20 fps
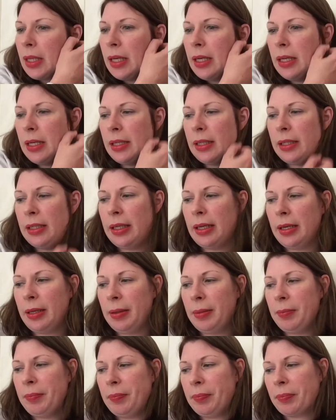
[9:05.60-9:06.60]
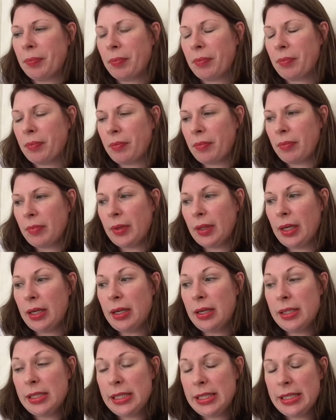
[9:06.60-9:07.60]
and
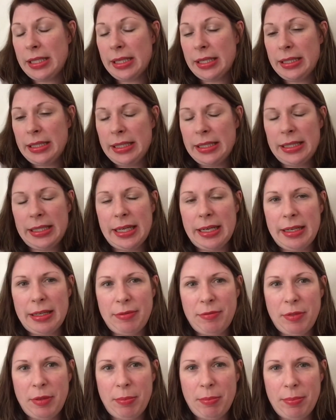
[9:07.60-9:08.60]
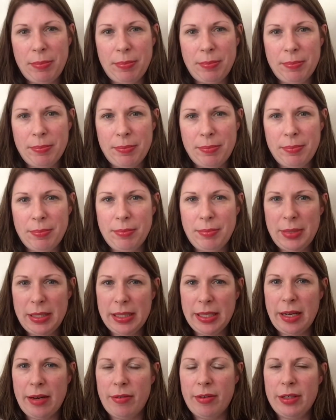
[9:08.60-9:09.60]
I decided to have the
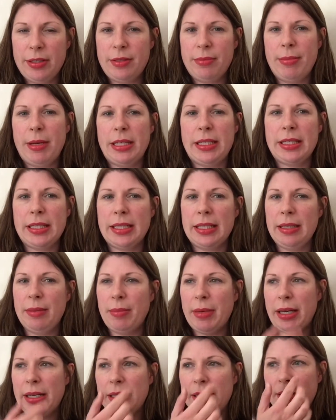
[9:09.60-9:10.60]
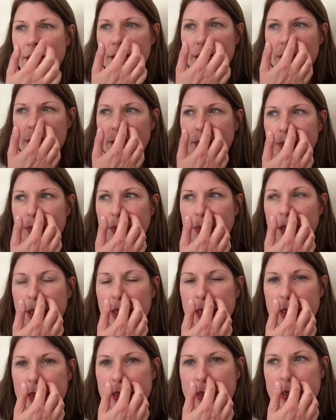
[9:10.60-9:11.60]
miscarriage medically managed
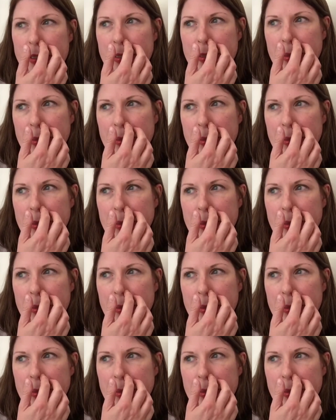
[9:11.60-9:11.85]
because